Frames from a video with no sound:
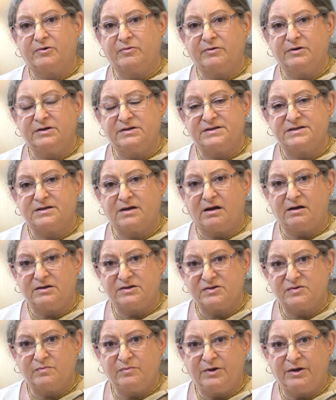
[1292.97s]

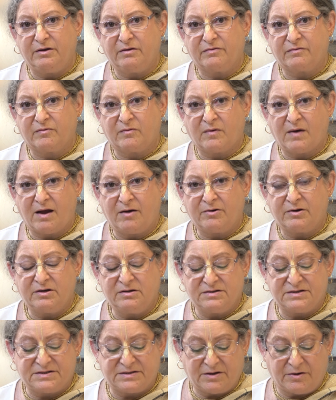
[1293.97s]
criticized me throughout
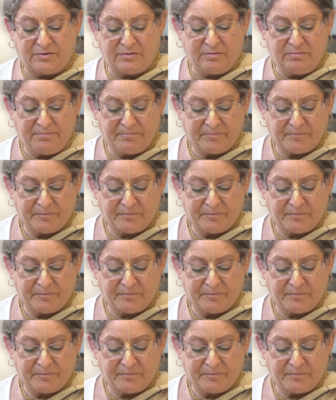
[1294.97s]
his zone